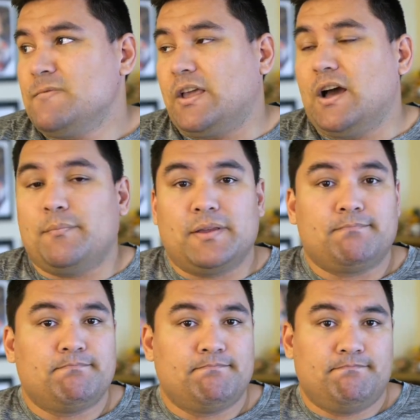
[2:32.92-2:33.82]
Got me.
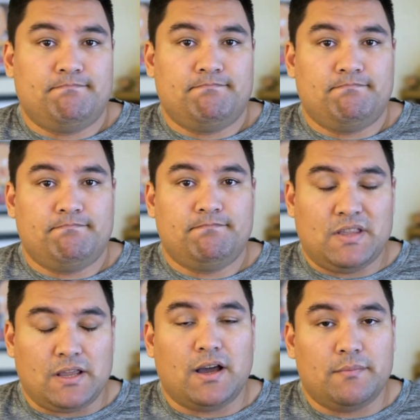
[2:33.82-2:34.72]

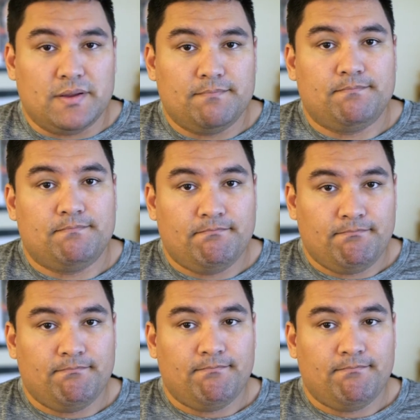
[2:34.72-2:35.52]
Got me.